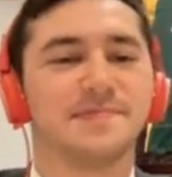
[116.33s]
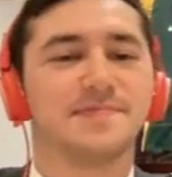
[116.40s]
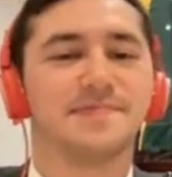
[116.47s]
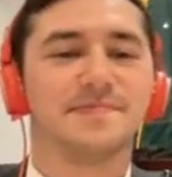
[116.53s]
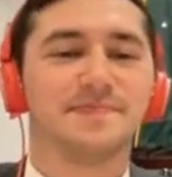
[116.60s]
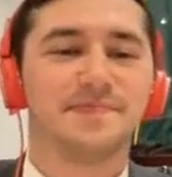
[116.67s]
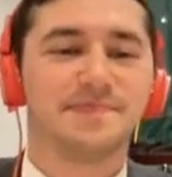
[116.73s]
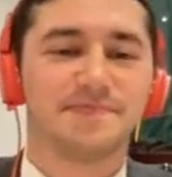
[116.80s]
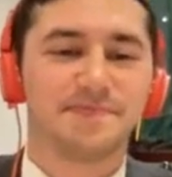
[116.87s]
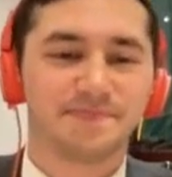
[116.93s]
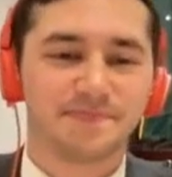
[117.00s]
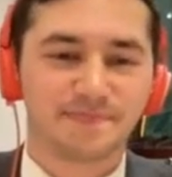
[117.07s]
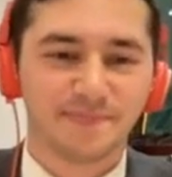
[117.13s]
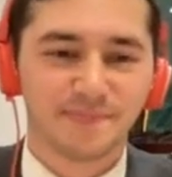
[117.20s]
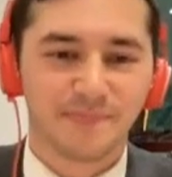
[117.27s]

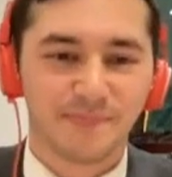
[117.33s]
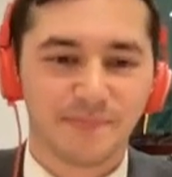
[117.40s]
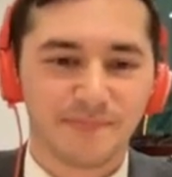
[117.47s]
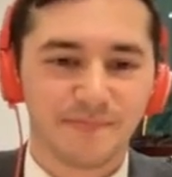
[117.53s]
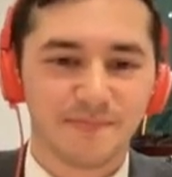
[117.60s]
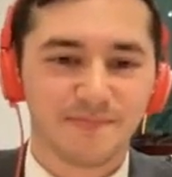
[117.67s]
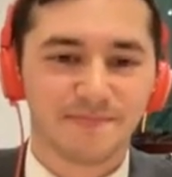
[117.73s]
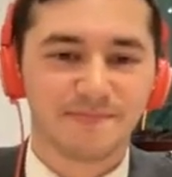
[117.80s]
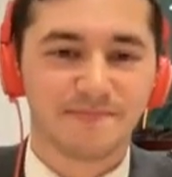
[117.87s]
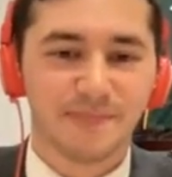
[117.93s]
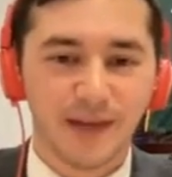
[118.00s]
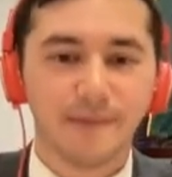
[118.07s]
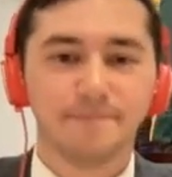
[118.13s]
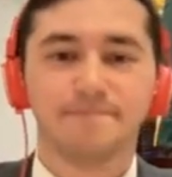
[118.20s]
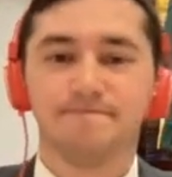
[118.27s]

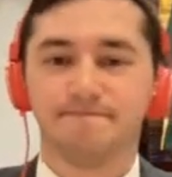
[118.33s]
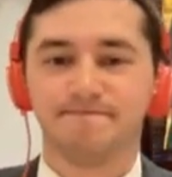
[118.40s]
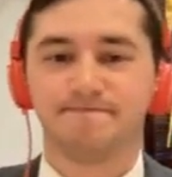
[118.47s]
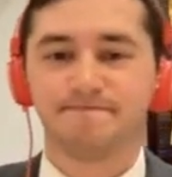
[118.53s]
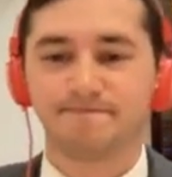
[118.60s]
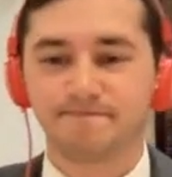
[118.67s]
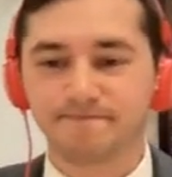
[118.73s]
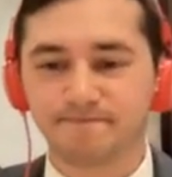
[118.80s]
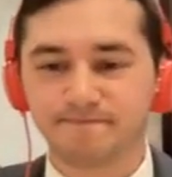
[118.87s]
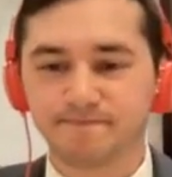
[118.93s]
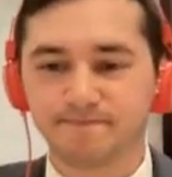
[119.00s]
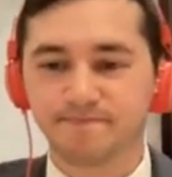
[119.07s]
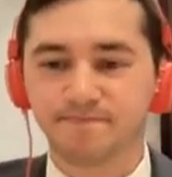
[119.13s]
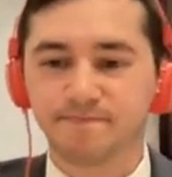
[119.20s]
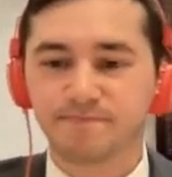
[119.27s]

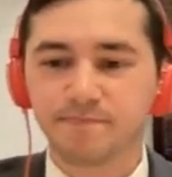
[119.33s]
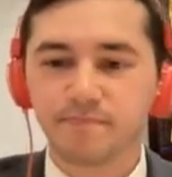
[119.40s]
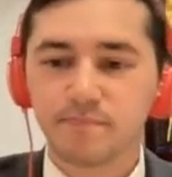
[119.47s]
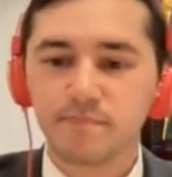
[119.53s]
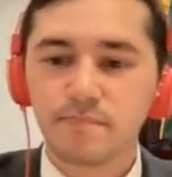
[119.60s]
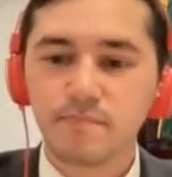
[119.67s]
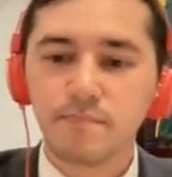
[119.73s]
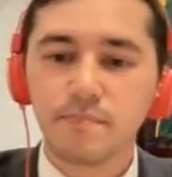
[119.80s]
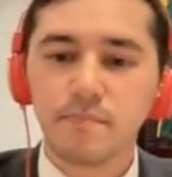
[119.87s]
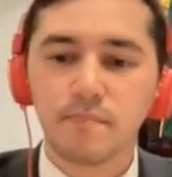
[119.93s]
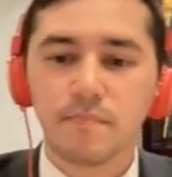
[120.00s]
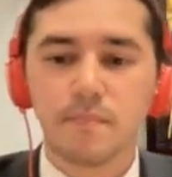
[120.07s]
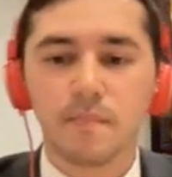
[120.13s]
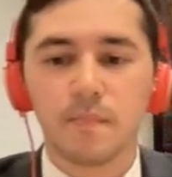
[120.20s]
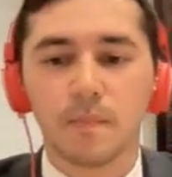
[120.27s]

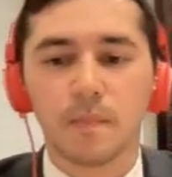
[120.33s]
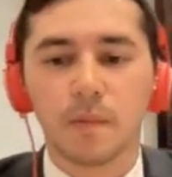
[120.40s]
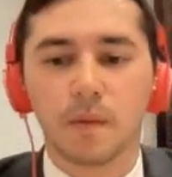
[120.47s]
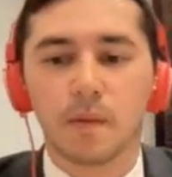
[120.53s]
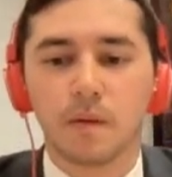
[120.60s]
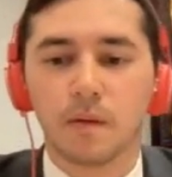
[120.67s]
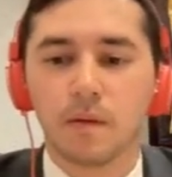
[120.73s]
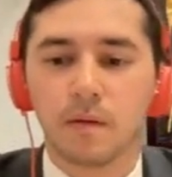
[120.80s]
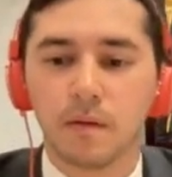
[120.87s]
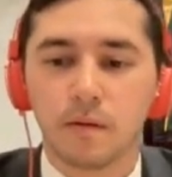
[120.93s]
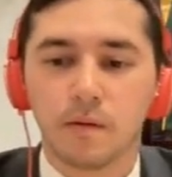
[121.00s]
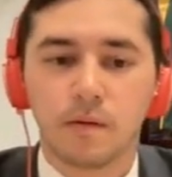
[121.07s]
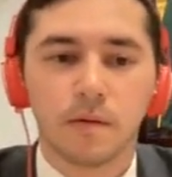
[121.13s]
[no speech]